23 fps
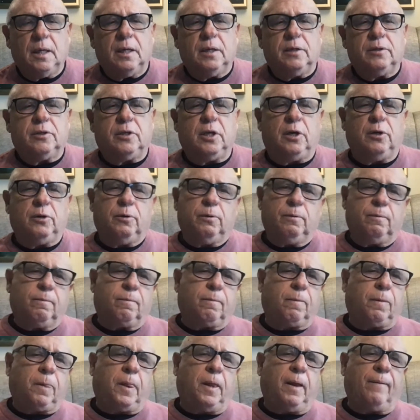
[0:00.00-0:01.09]
So,
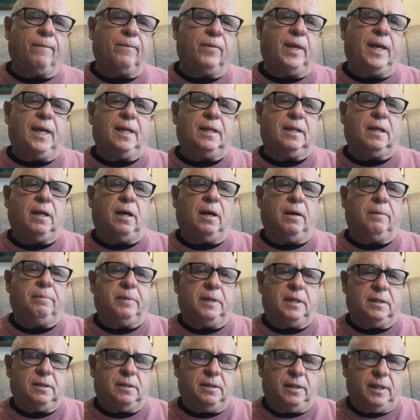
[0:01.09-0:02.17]
Eta
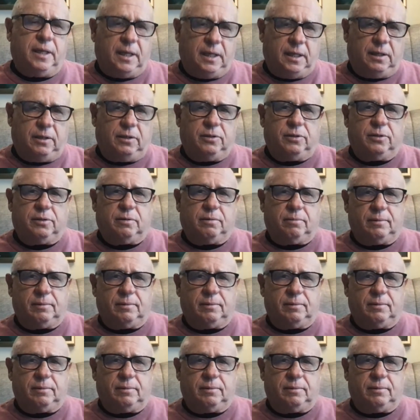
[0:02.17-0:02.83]
means these